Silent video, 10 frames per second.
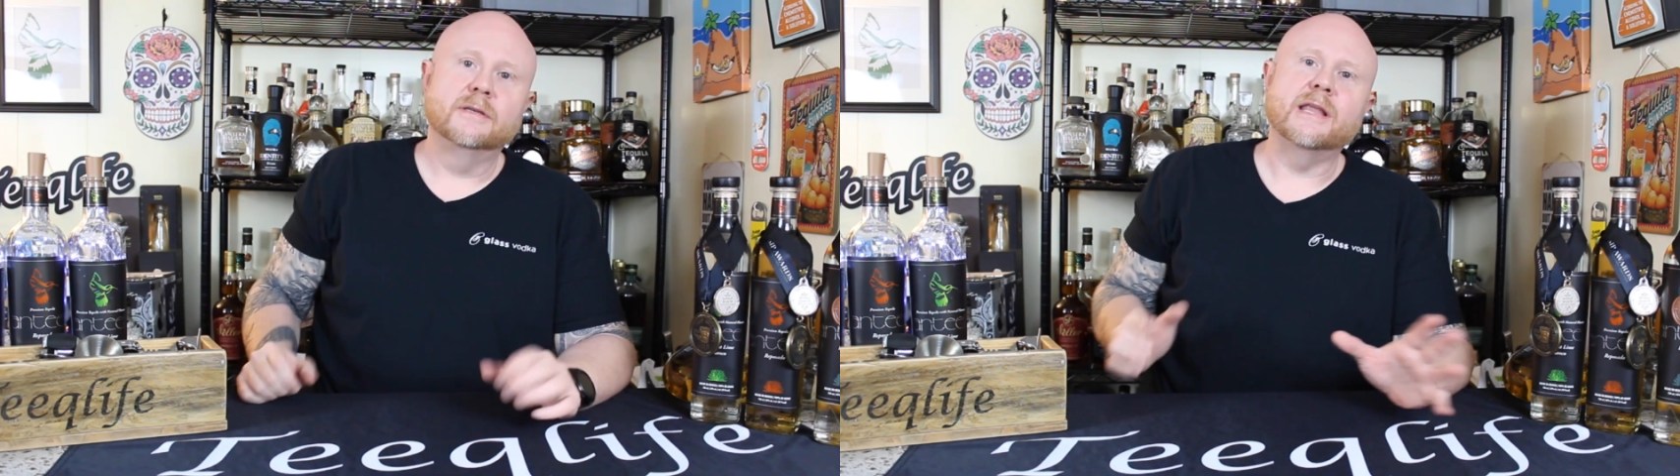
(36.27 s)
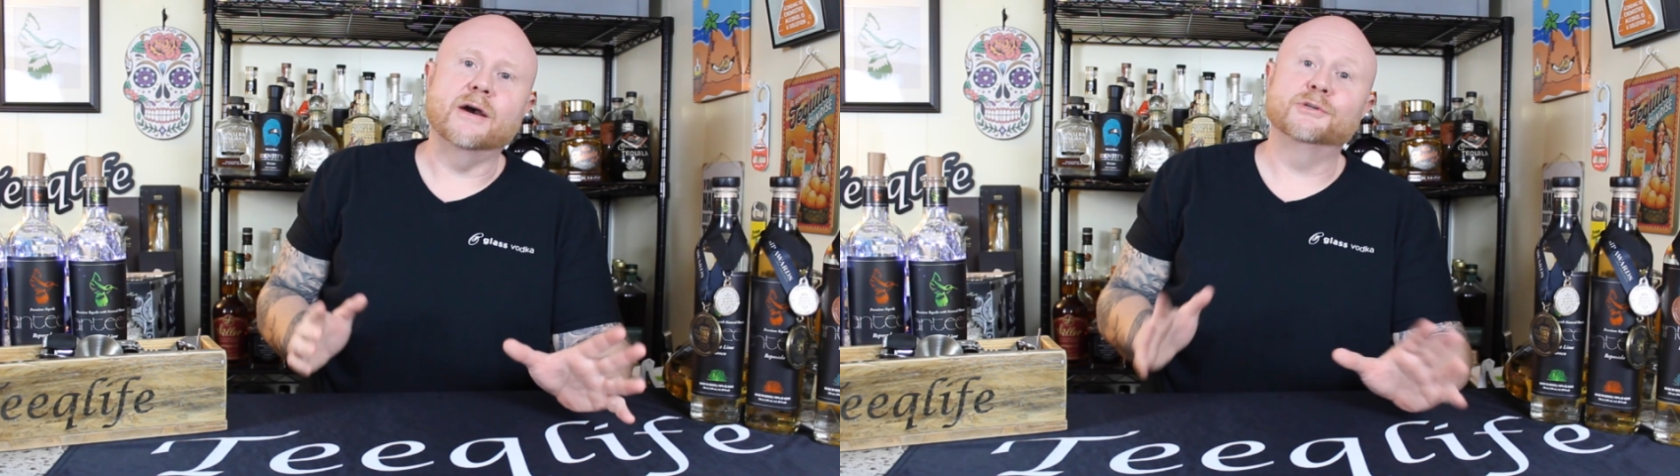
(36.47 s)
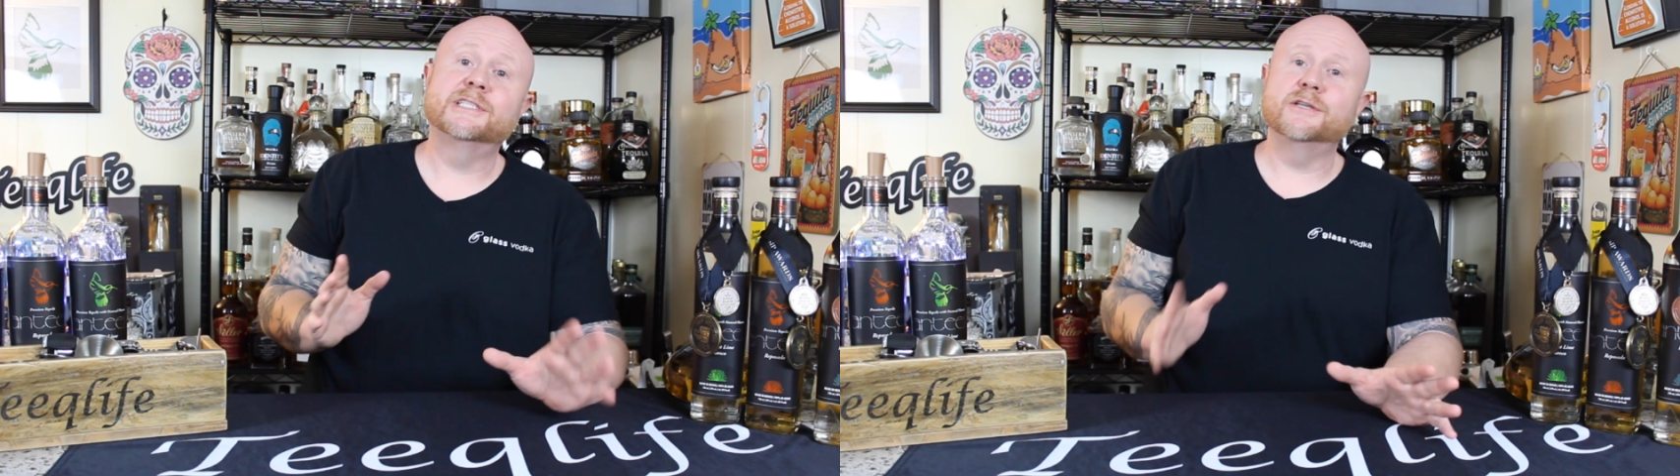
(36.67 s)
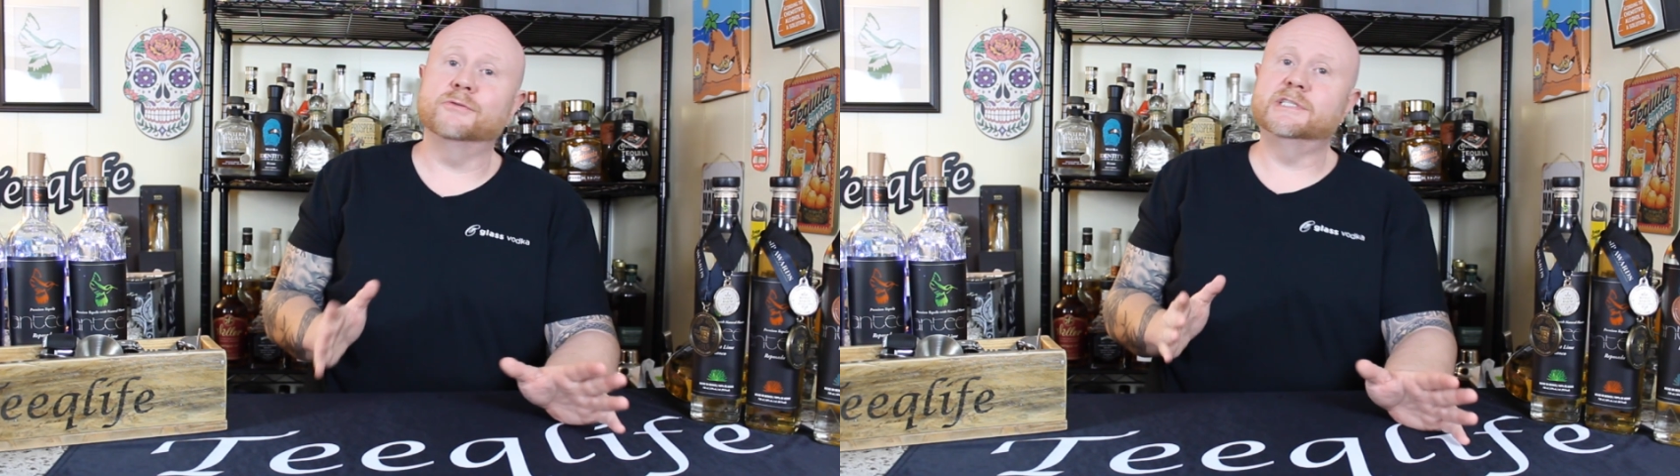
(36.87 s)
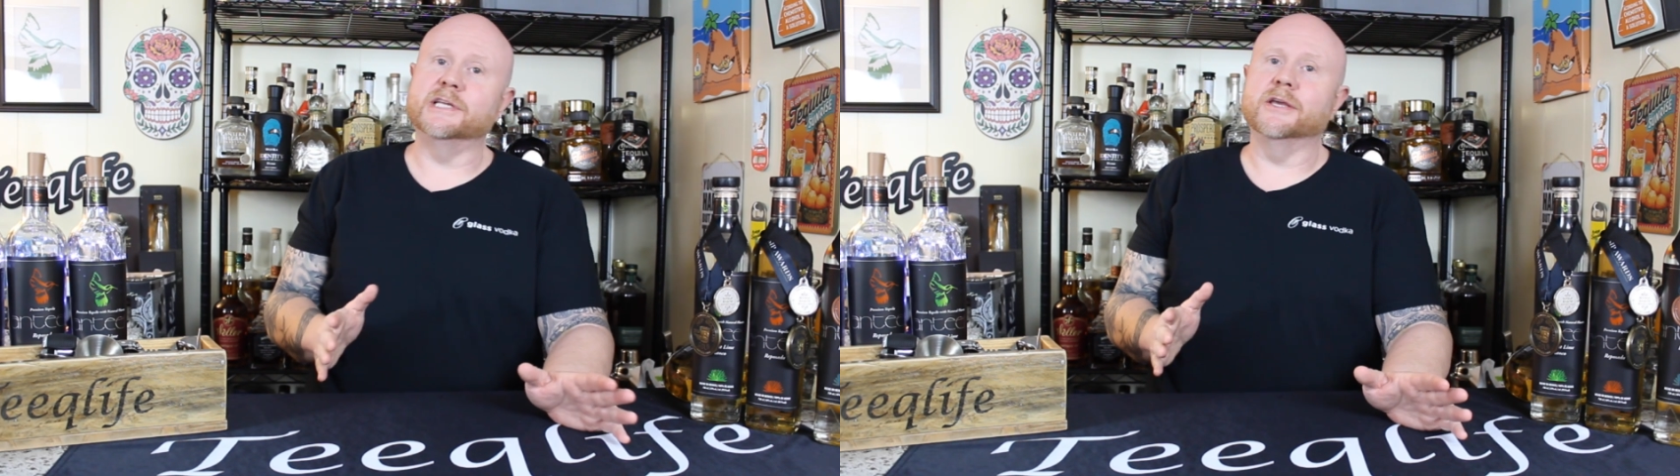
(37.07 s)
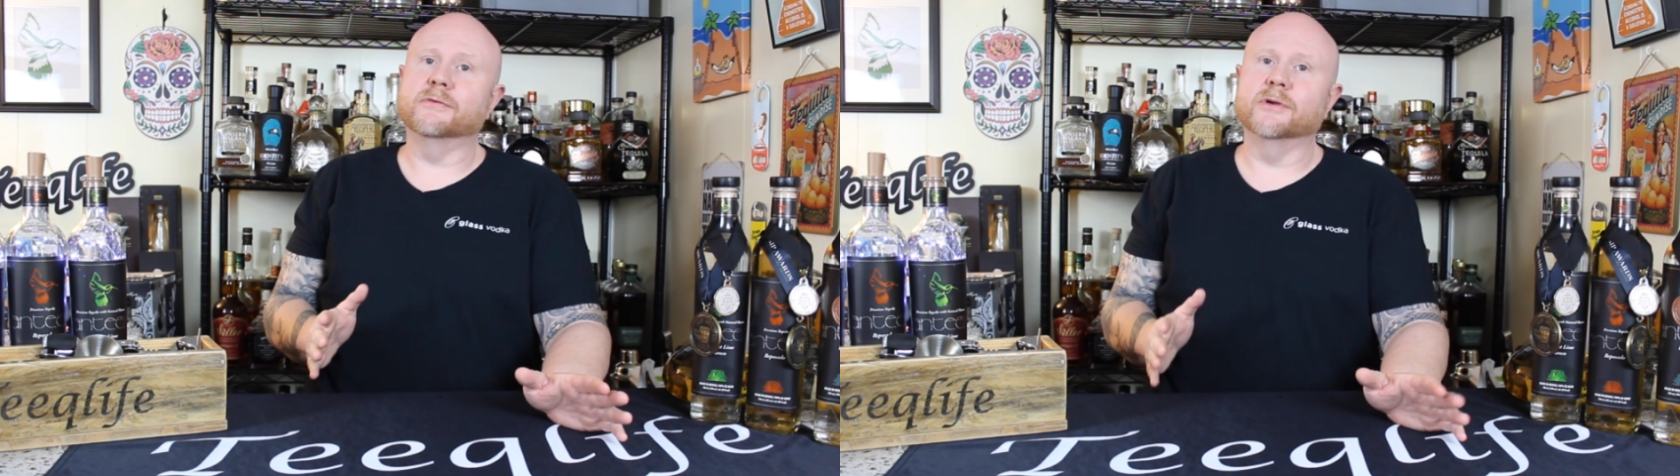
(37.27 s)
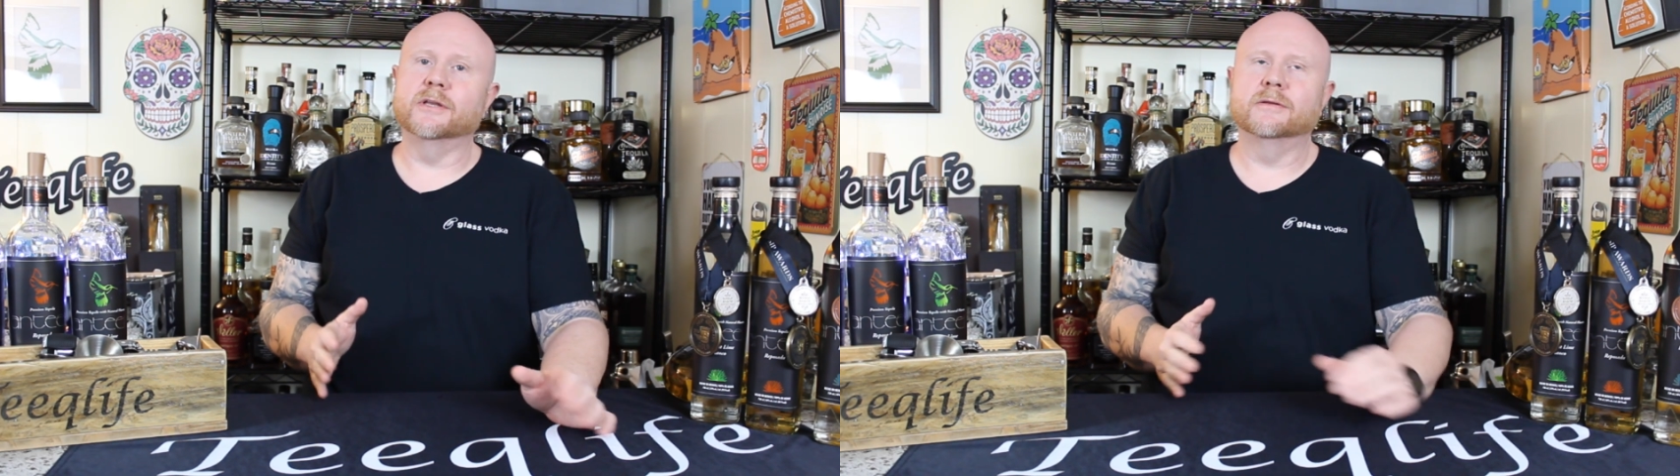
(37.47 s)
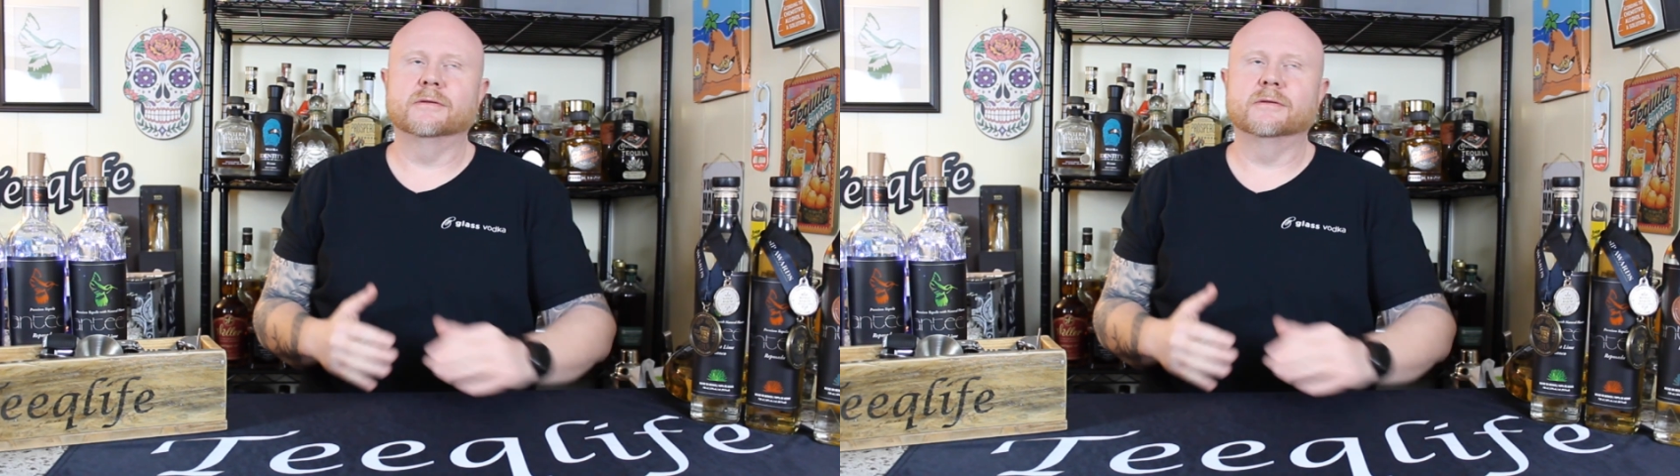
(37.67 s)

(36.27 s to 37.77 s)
Now, it's no secret,